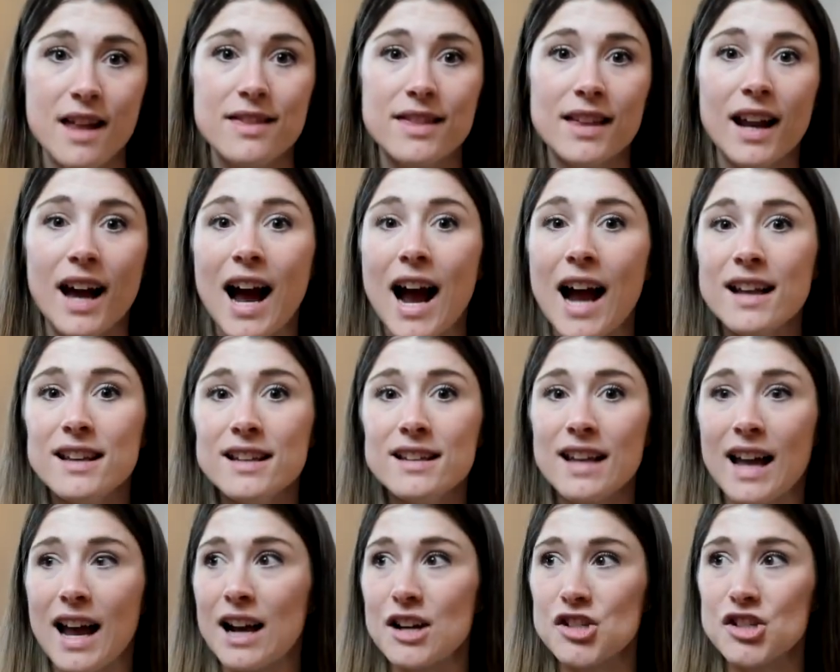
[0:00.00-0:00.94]
that I
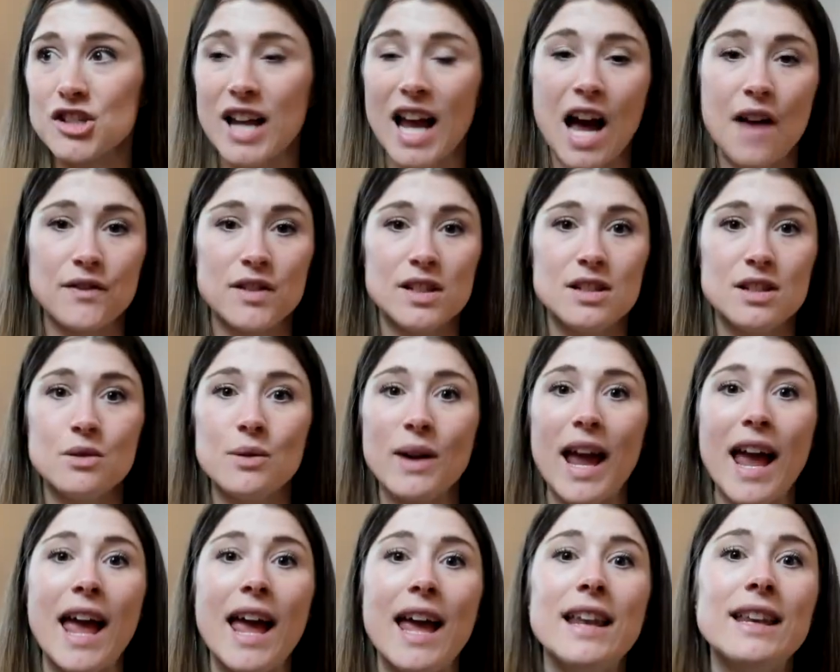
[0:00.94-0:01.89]
didn't actually have to do
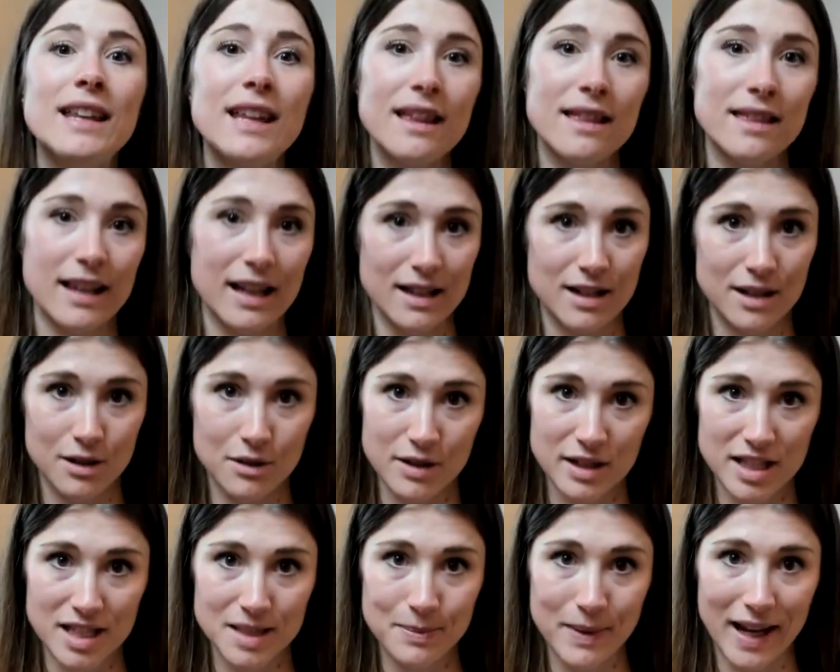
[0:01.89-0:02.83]
anything to
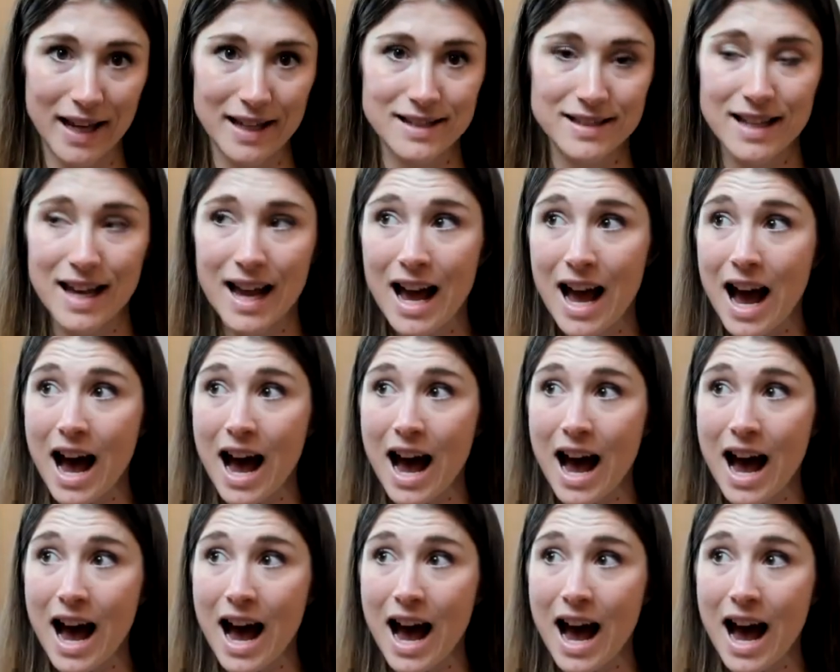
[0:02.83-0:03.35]
this space.